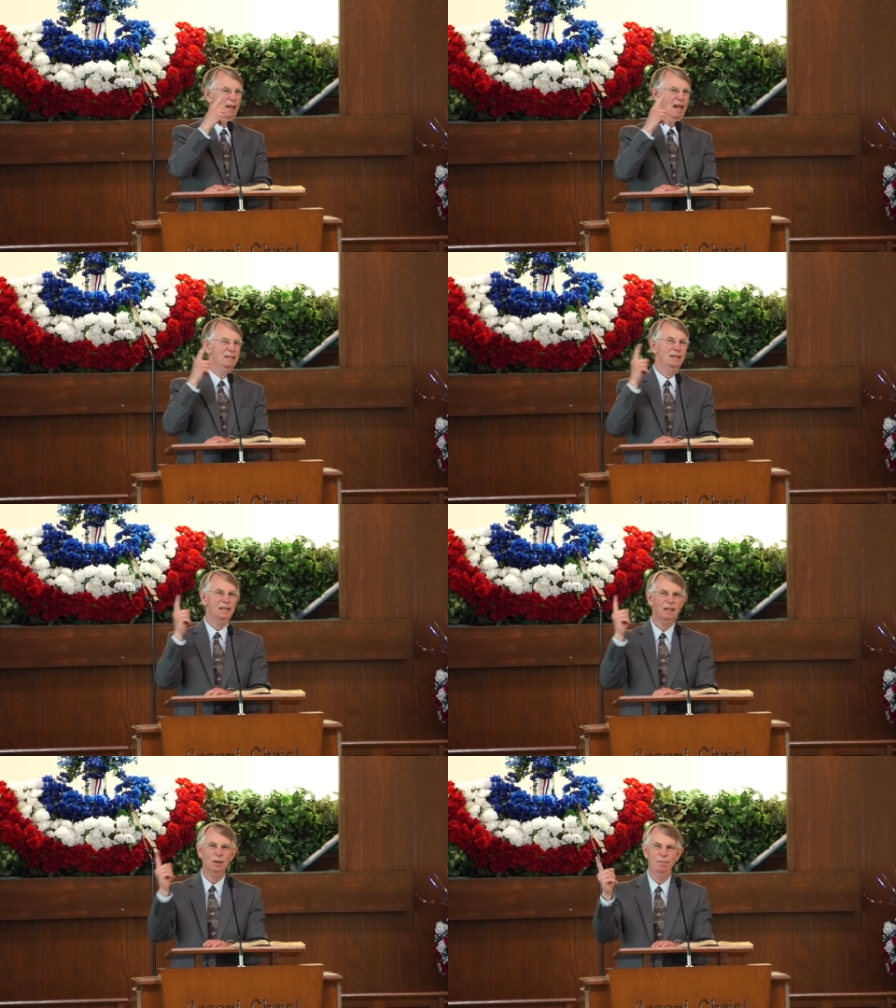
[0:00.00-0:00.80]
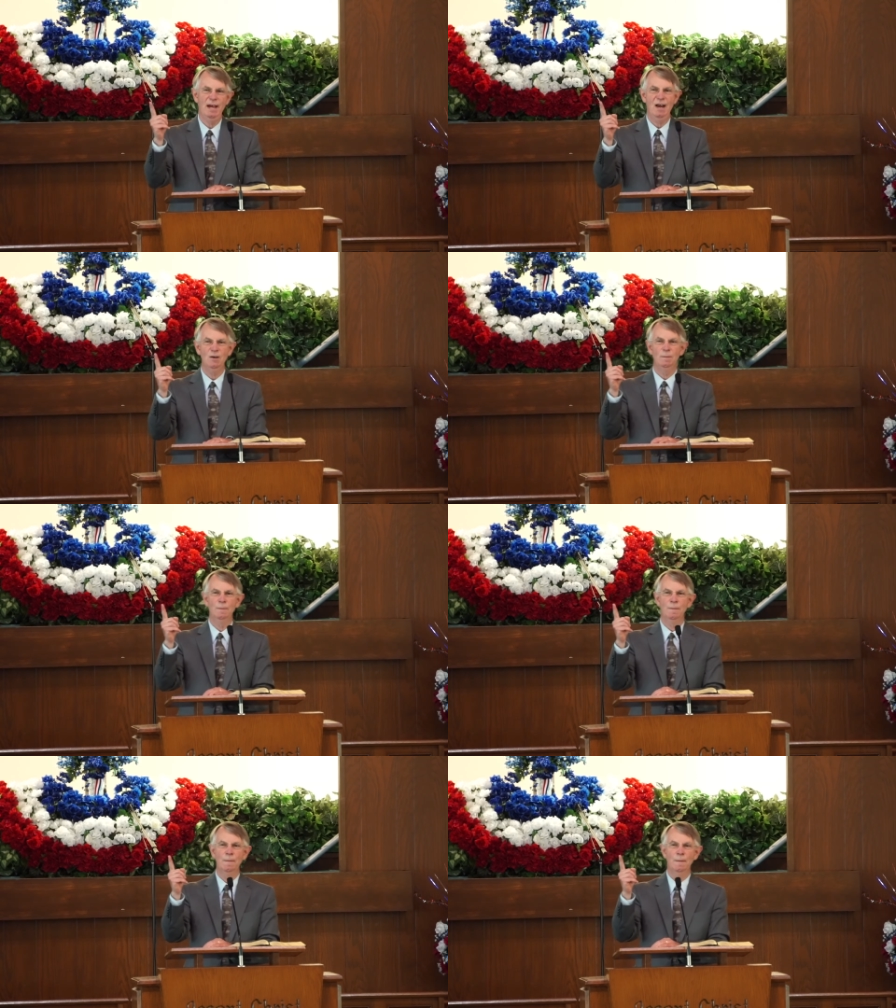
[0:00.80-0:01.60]
And think
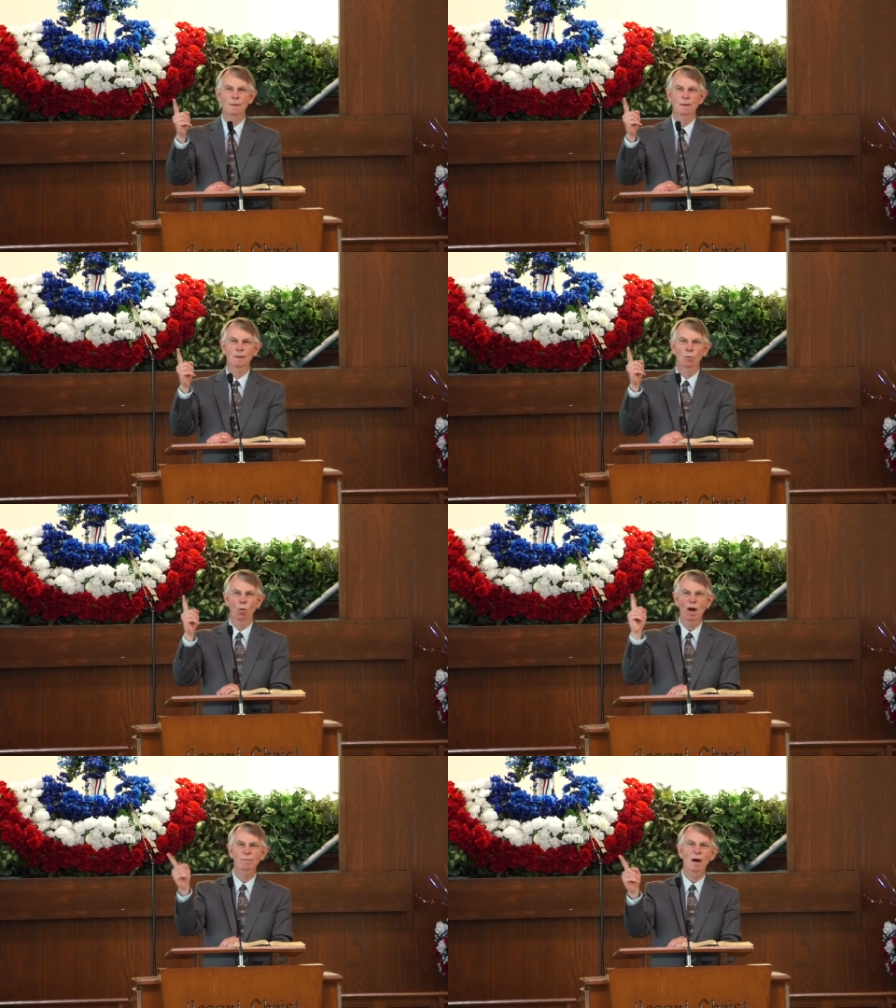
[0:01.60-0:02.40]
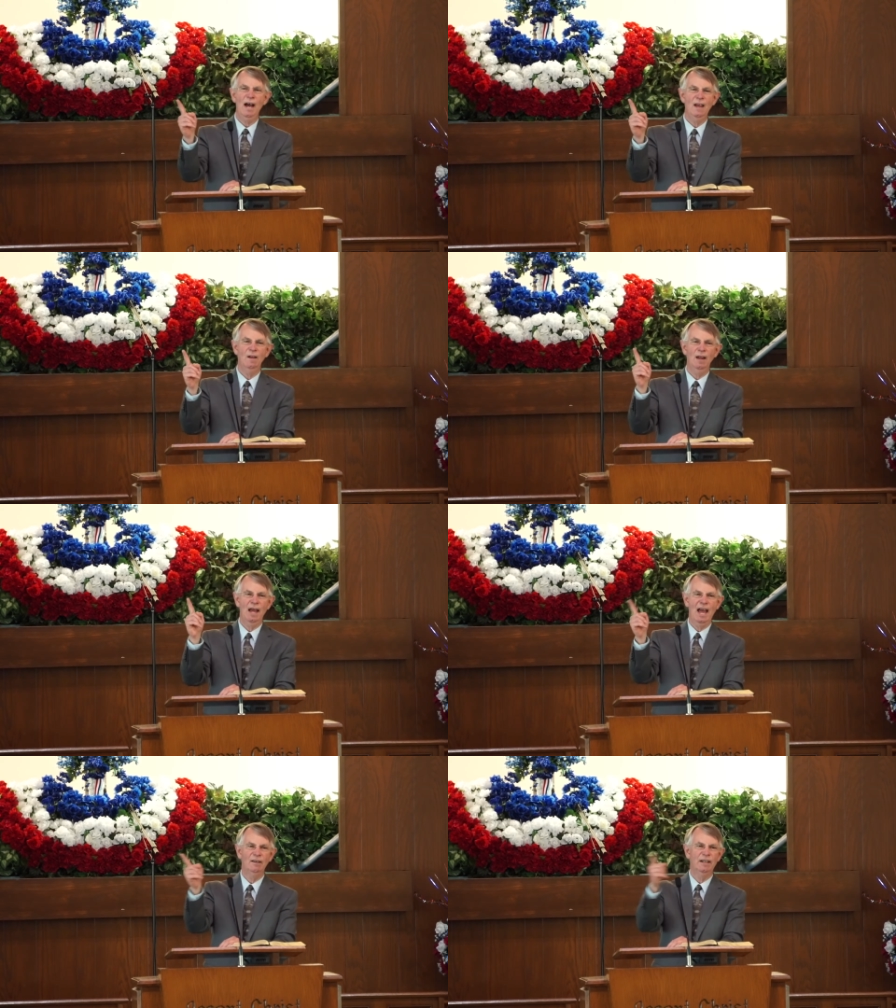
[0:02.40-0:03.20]
about one mile
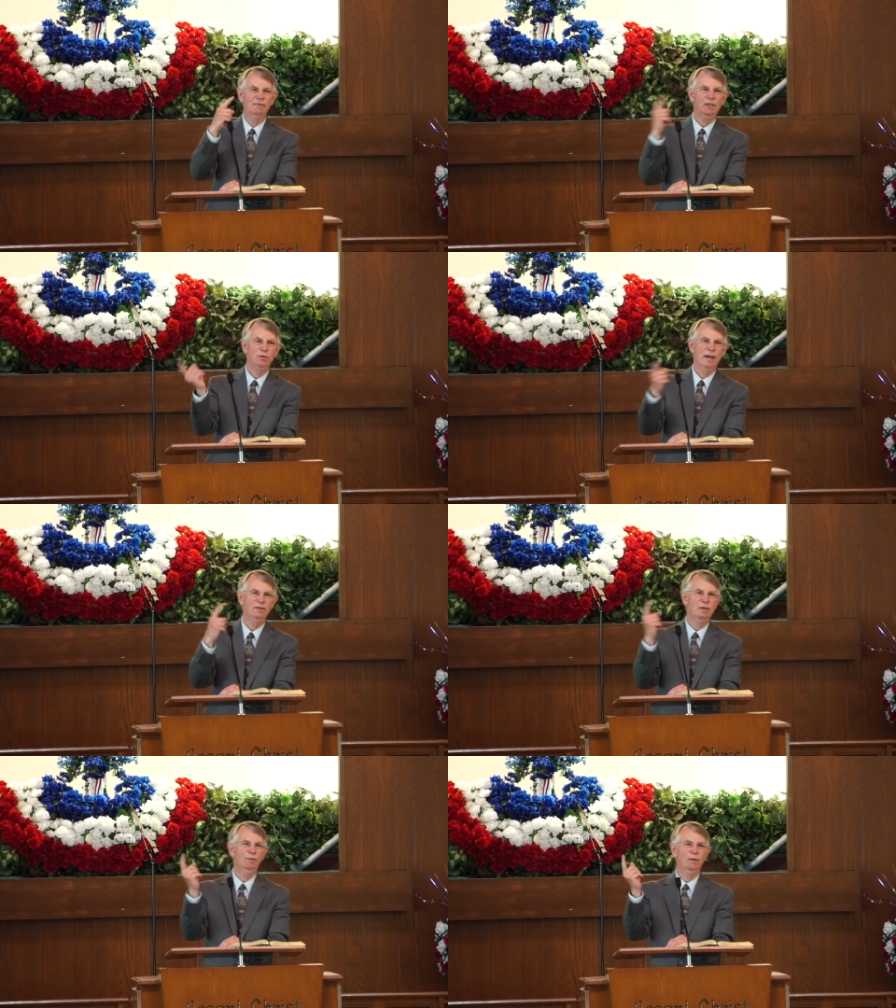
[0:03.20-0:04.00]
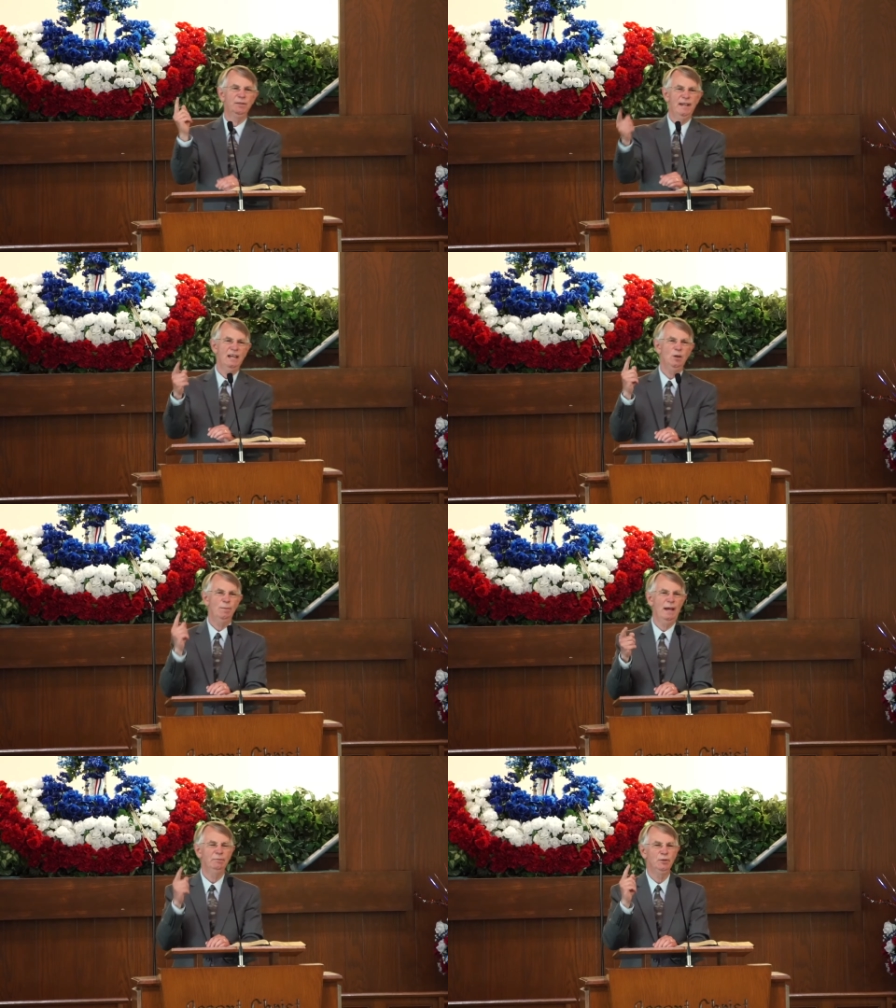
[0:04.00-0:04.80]
out in every direction from
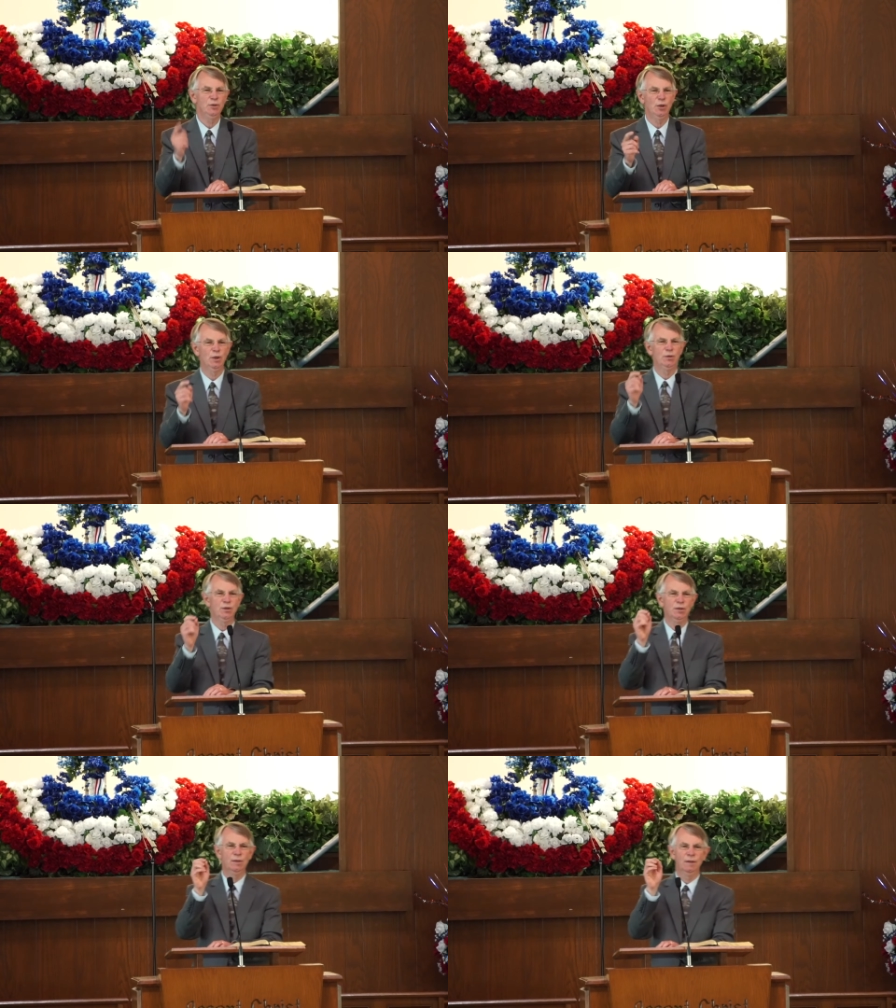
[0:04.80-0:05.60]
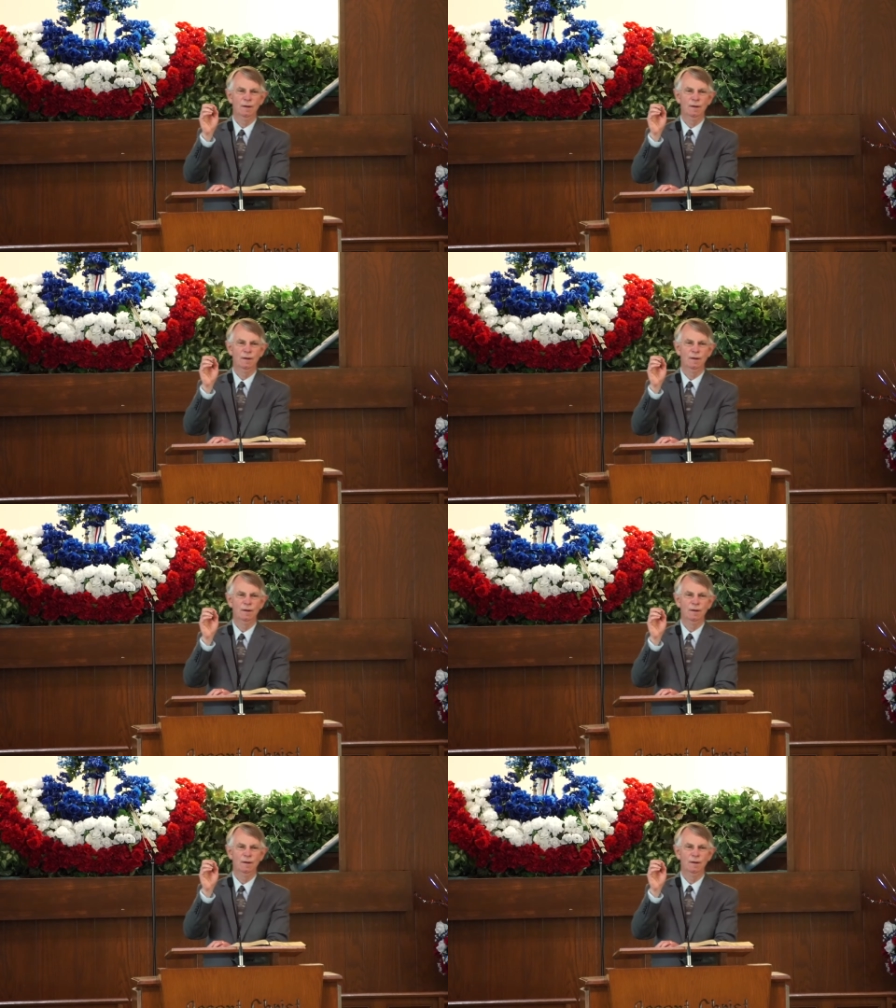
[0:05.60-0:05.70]
Standale Baptist Church